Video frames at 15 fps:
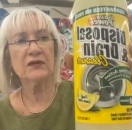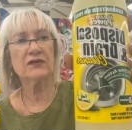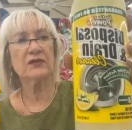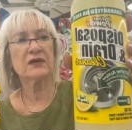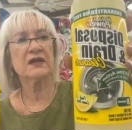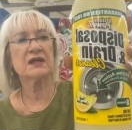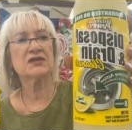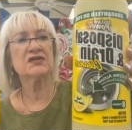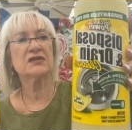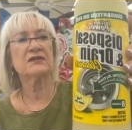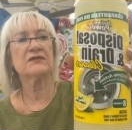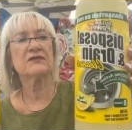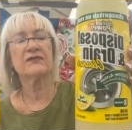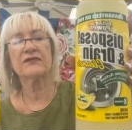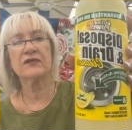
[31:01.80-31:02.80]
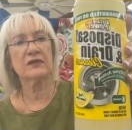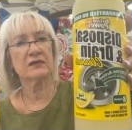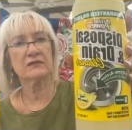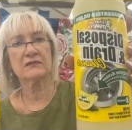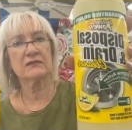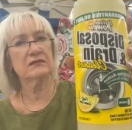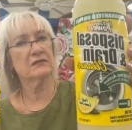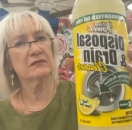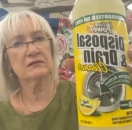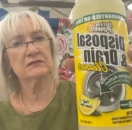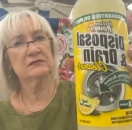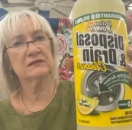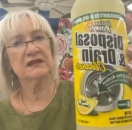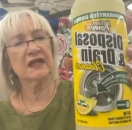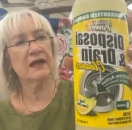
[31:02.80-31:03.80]
in your kitchen for
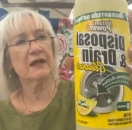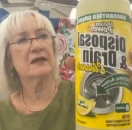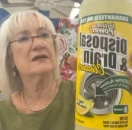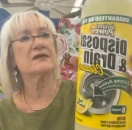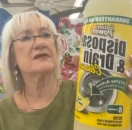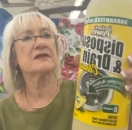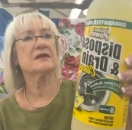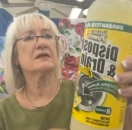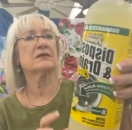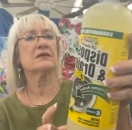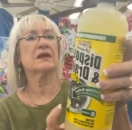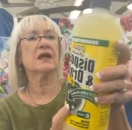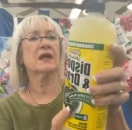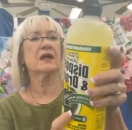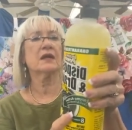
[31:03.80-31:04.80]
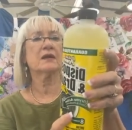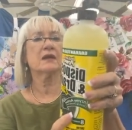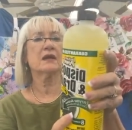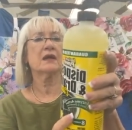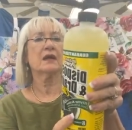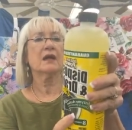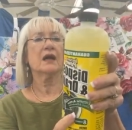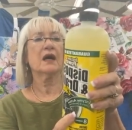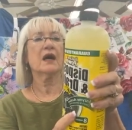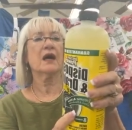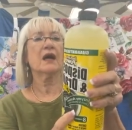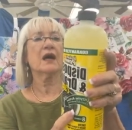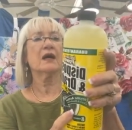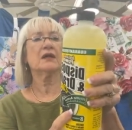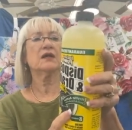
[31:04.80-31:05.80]
days. Okay.
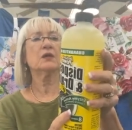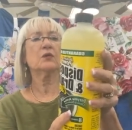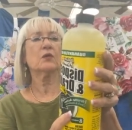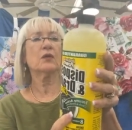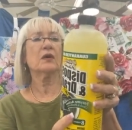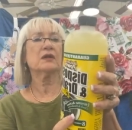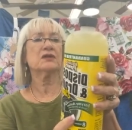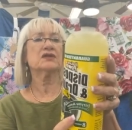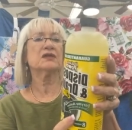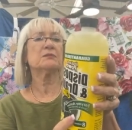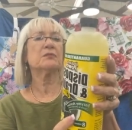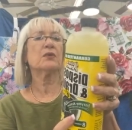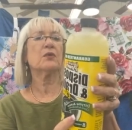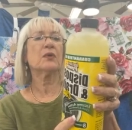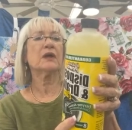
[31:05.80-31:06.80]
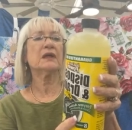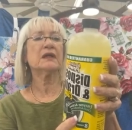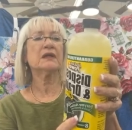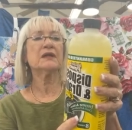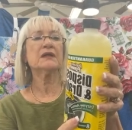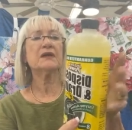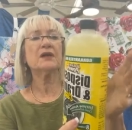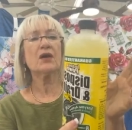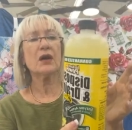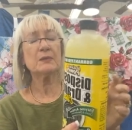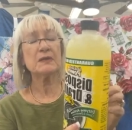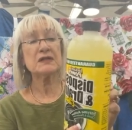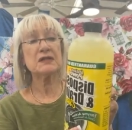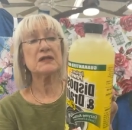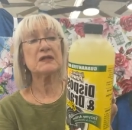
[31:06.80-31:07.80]
You want to pour it into the
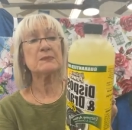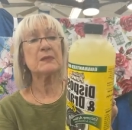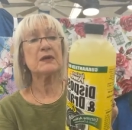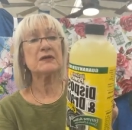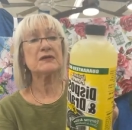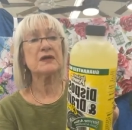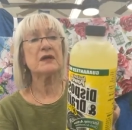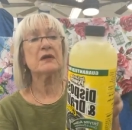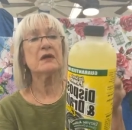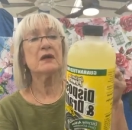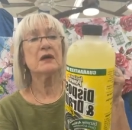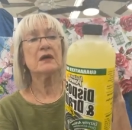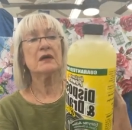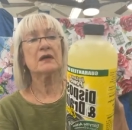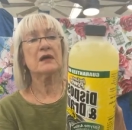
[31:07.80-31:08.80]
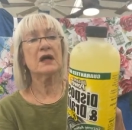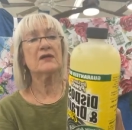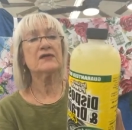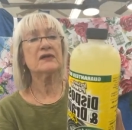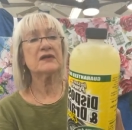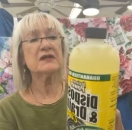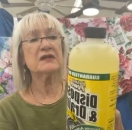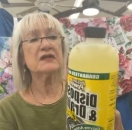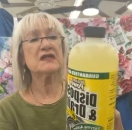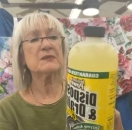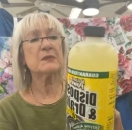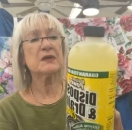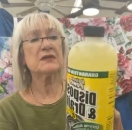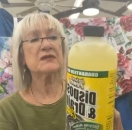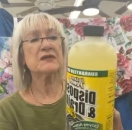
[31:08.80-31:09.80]
garbage disposal, cover the
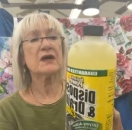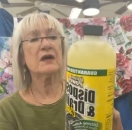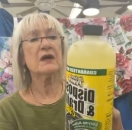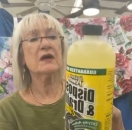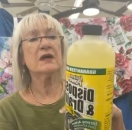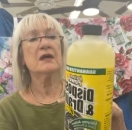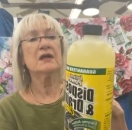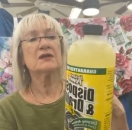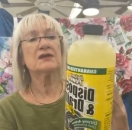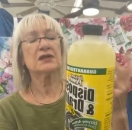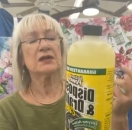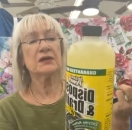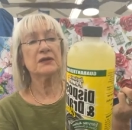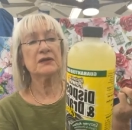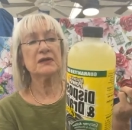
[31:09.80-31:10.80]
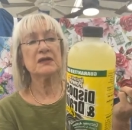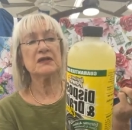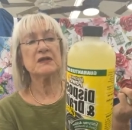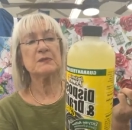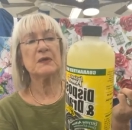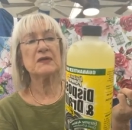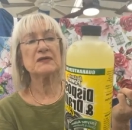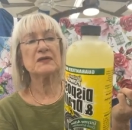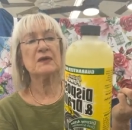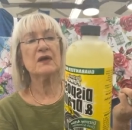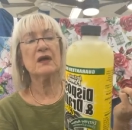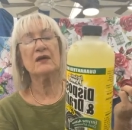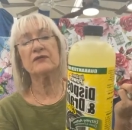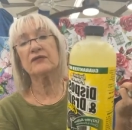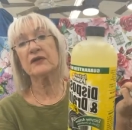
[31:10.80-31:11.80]
disposal, turn the disposal
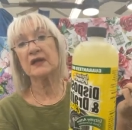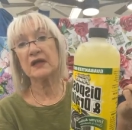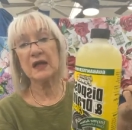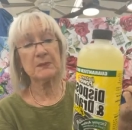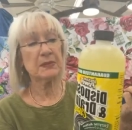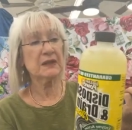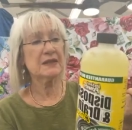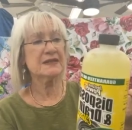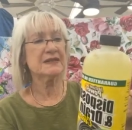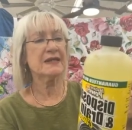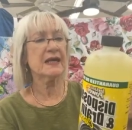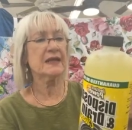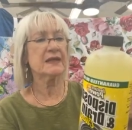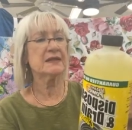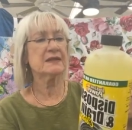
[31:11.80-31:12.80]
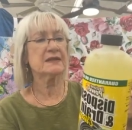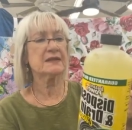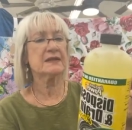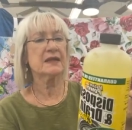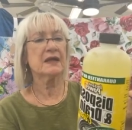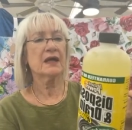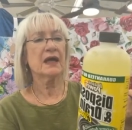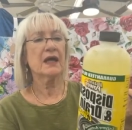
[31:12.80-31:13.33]
on for a couple of seconds,